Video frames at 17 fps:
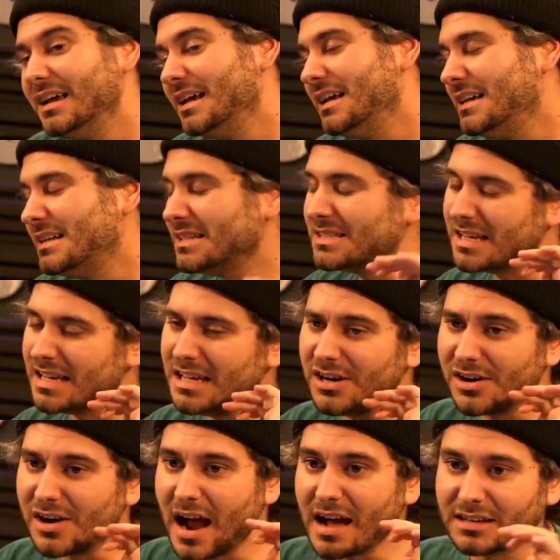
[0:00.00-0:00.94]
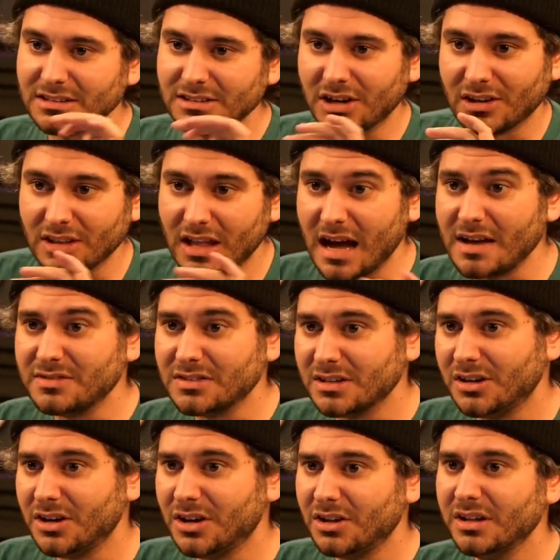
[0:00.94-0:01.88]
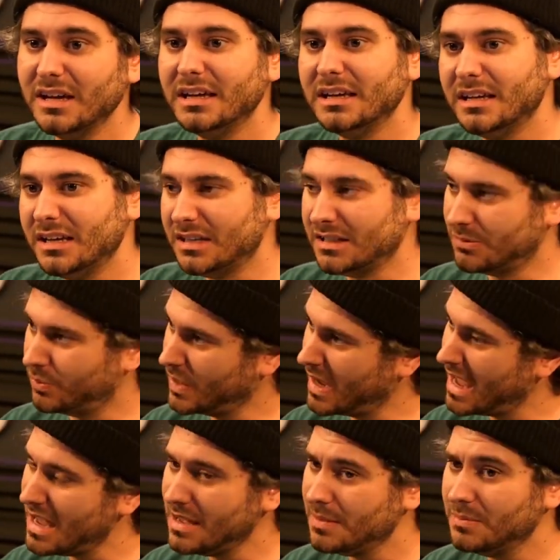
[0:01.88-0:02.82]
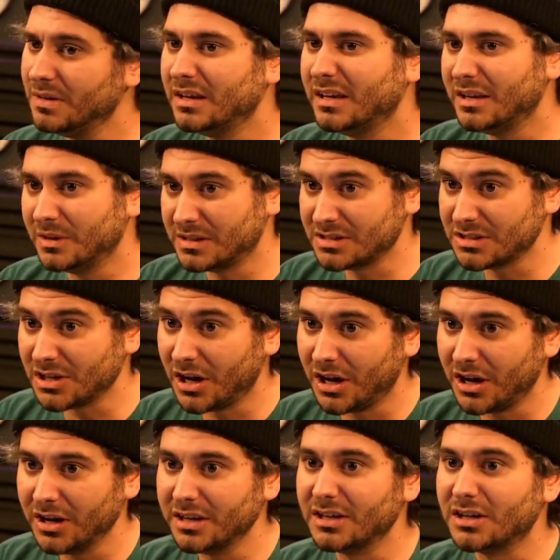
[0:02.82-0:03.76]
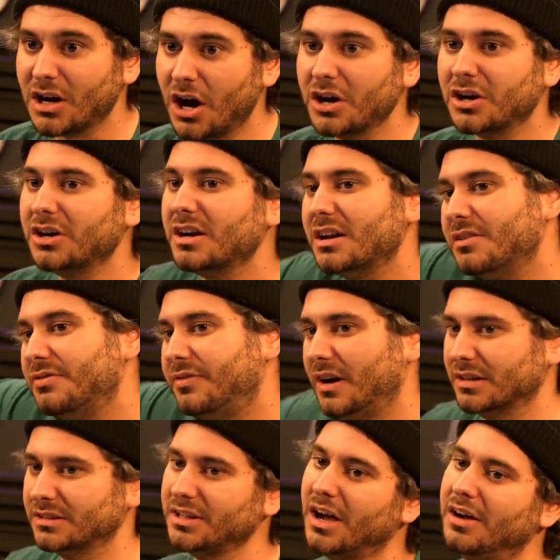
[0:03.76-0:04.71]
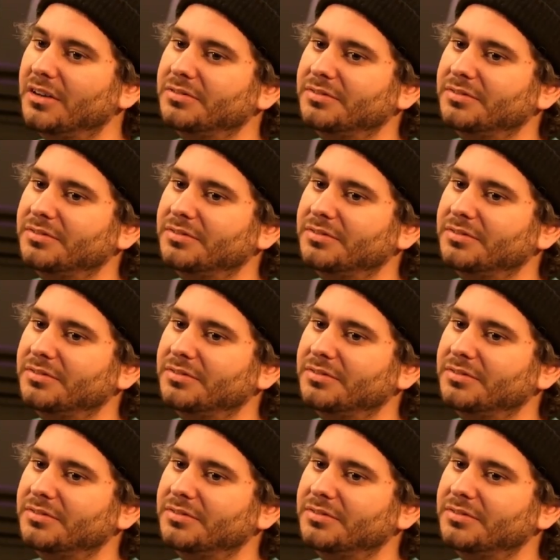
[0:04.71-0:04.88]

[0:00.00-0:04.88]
He doesn't interact in our lives at all. He came, he saw, he conquered, and he fucked off.